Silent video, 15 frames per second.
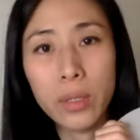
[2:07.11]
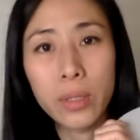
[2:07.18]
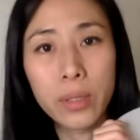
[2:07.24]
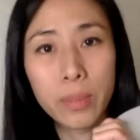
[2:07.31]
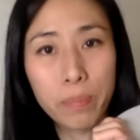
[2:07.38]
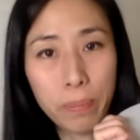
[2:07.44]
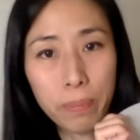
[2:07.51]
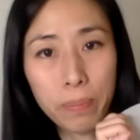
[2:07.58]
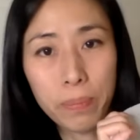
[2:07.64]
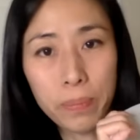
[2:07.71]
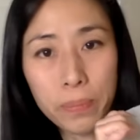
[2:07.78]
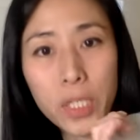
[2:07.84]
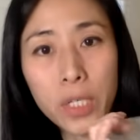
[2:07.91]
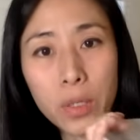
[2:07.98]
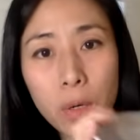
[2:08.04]

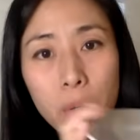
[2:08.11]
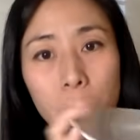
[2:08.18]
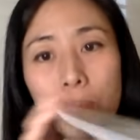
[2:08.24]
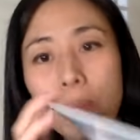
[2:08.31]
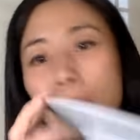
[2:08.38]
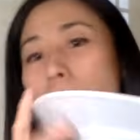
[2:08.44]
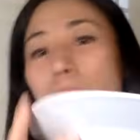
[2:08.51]
you know,